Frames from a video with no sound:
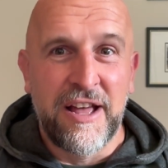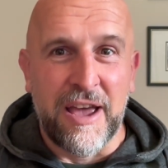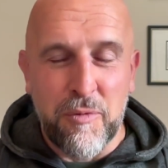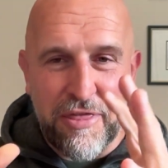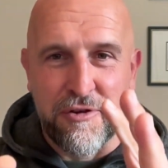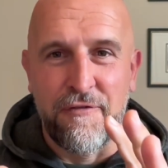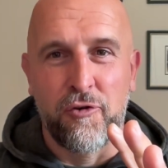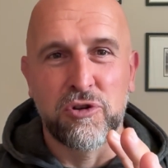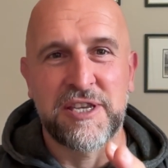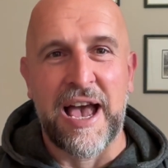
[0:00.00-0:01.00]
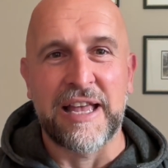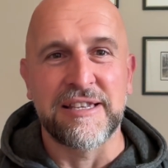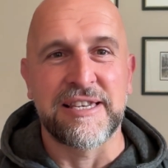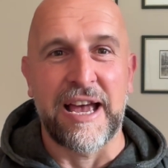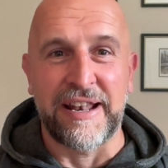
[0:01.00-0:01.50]
it went through Ford's
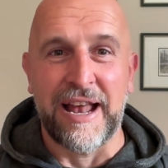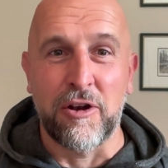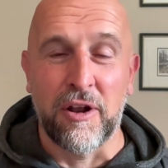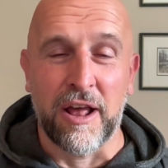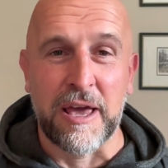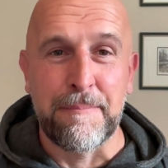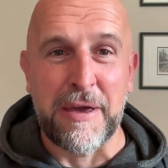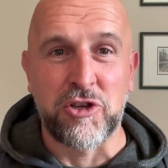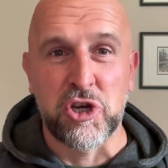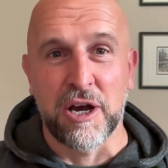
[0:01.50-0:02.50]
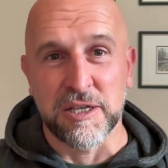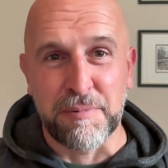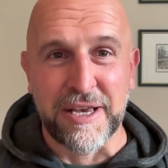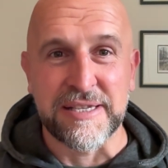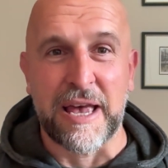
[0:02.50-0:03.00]
hands, and that looked like a big chance
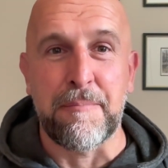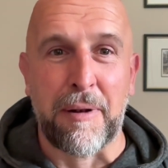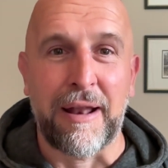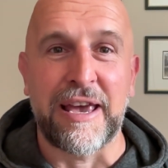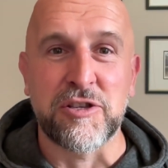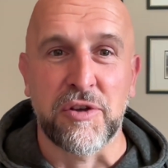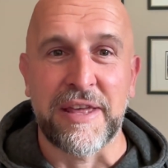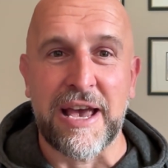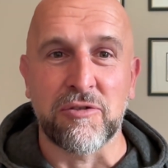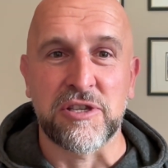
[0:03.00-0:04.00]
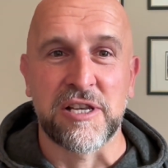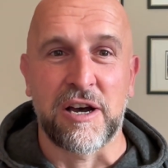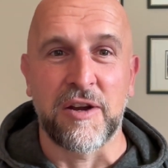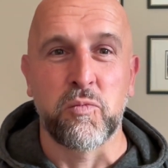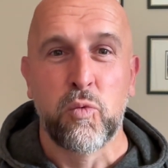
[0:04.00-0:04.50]
because there are players on the
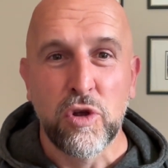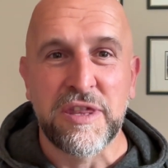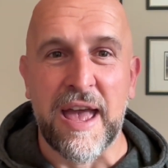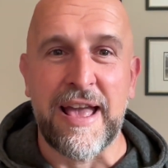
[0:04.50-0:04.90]
outside. Would they